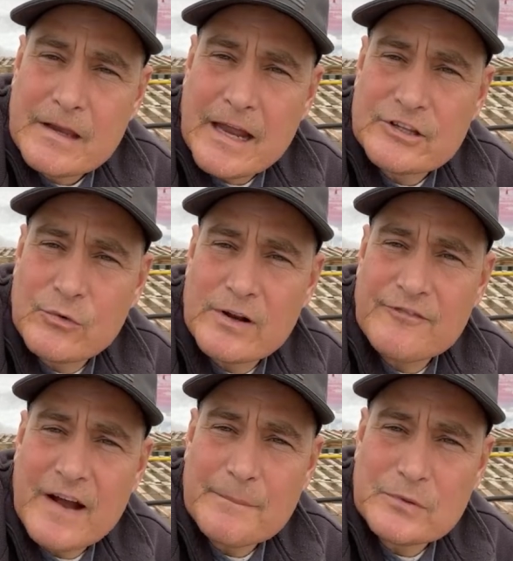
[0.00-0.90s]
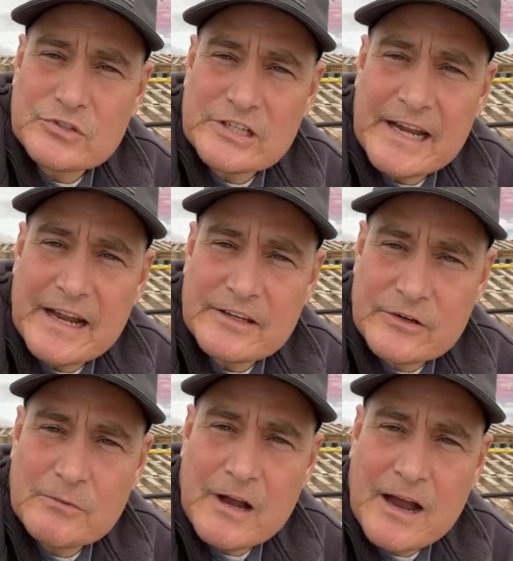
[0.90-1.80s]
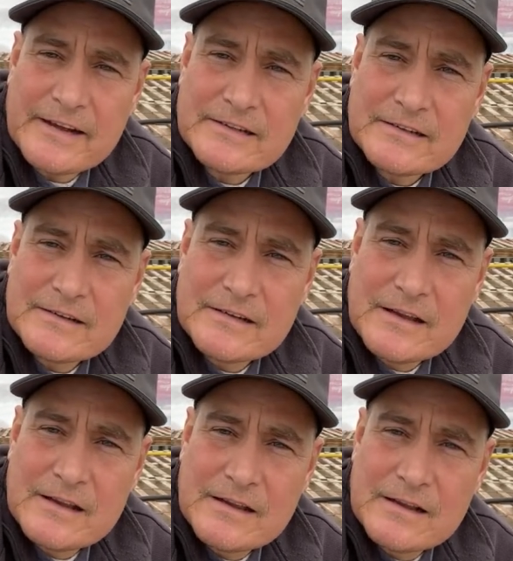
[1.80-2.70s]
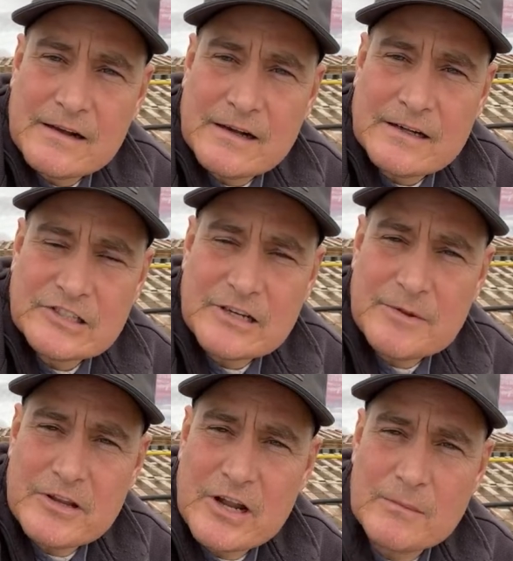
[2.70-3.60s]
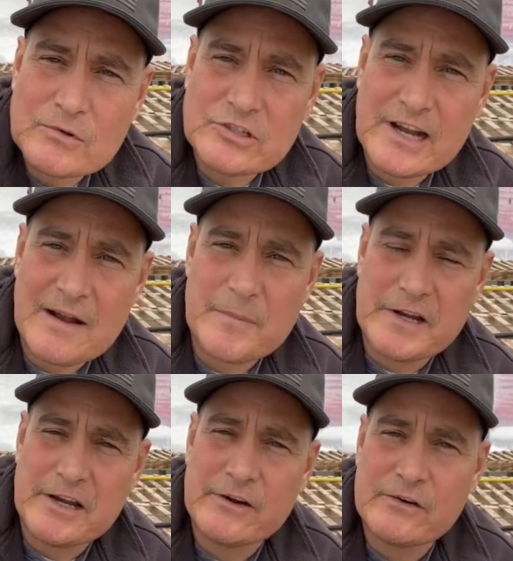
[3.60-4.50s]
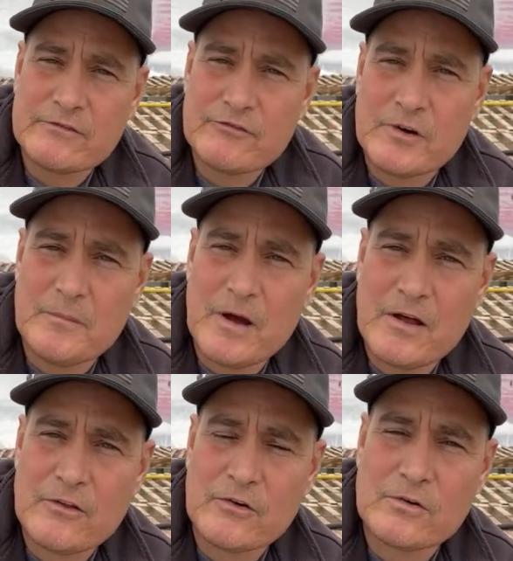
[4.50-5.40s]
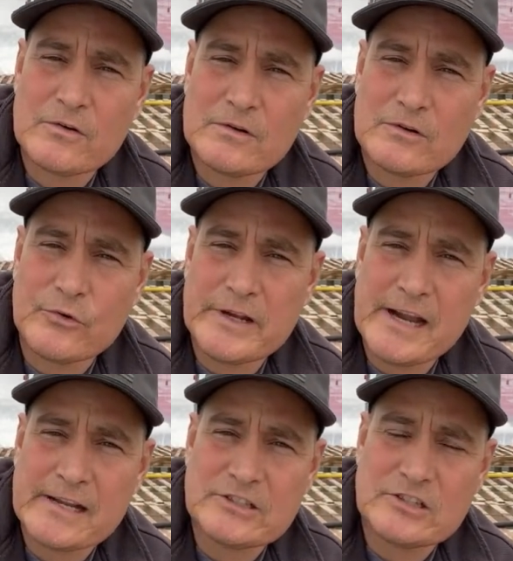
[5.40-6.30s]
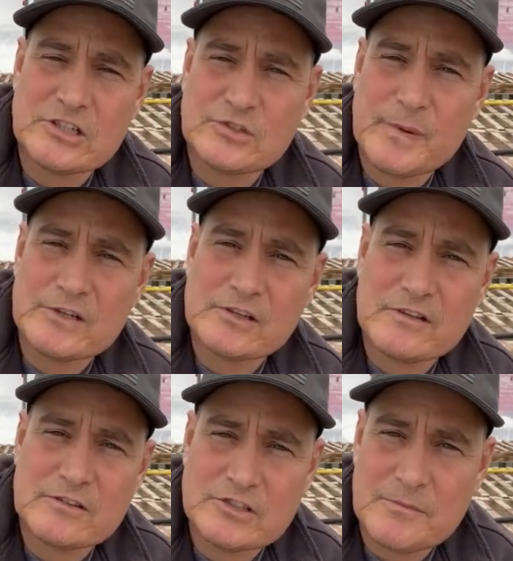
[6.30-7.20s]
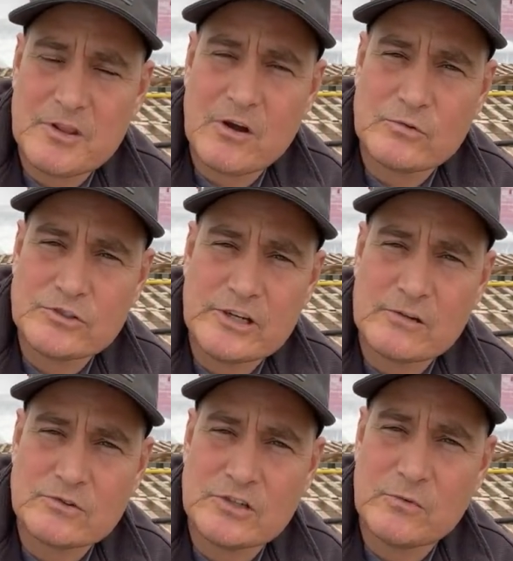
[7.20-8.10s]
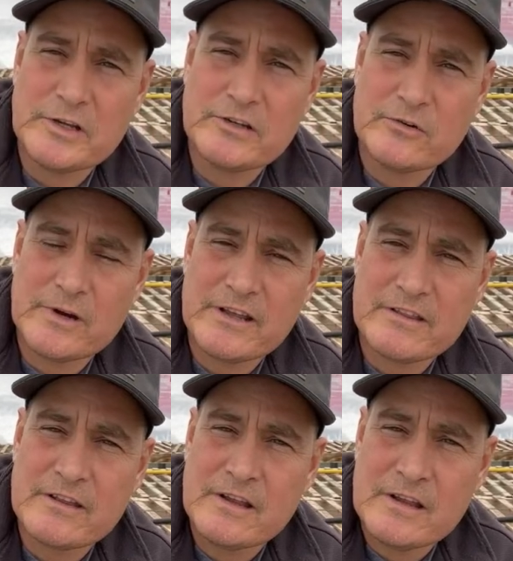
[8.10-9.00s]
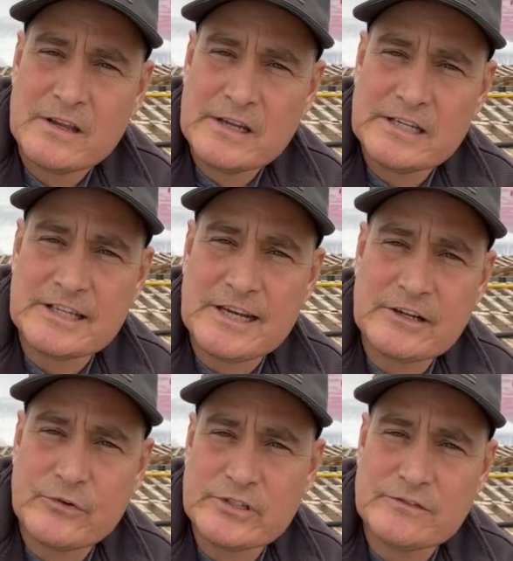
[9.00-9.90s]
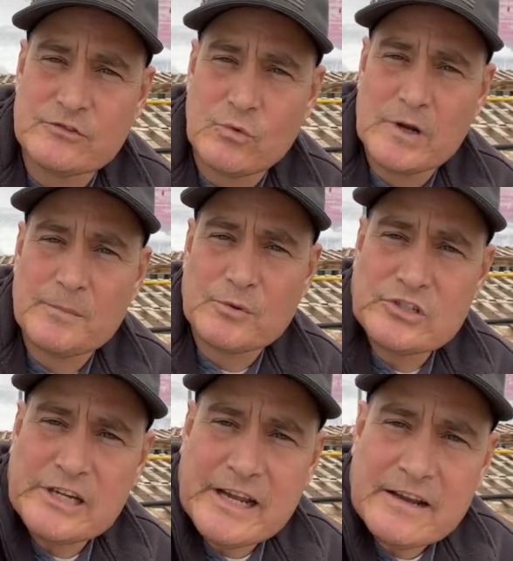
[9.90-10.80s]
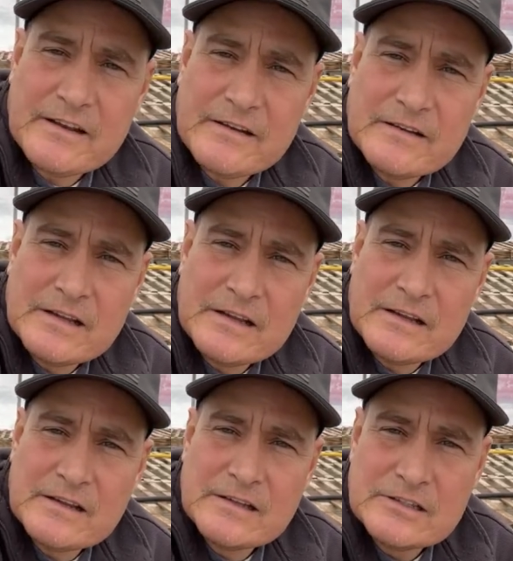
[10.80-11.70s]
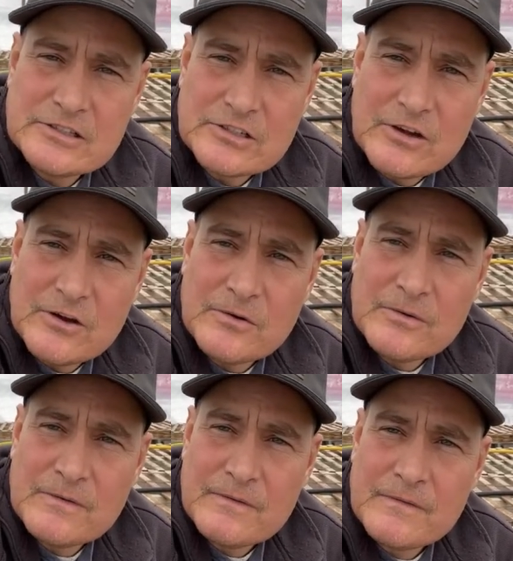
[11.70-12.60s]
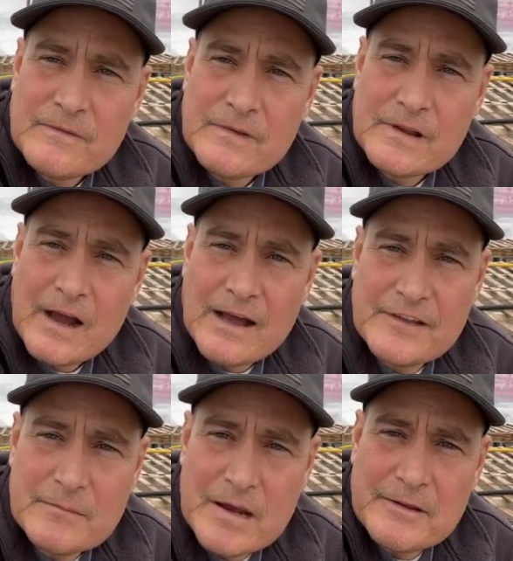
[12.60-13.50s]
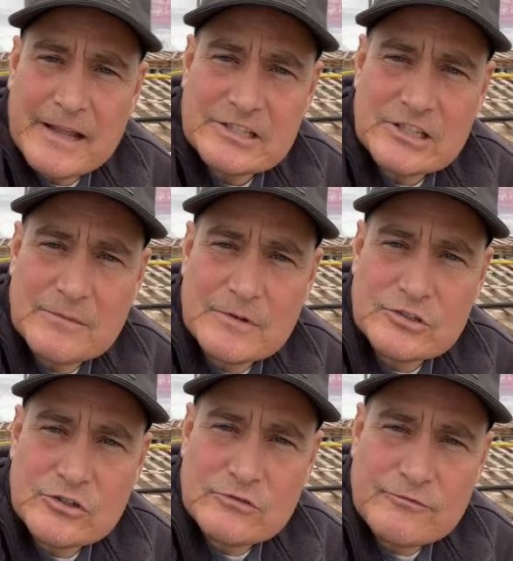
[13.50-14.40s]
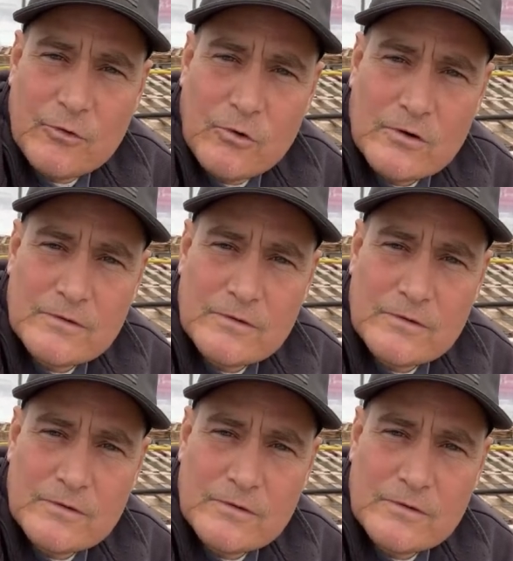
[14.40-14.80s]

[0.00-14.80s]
And 25%, you're right. Some of the numbers that I've been hearing from other greenhouses, especially some of the wholesalers that we deal with, is an increase of 20%. So I think maybe that's something to shoot for.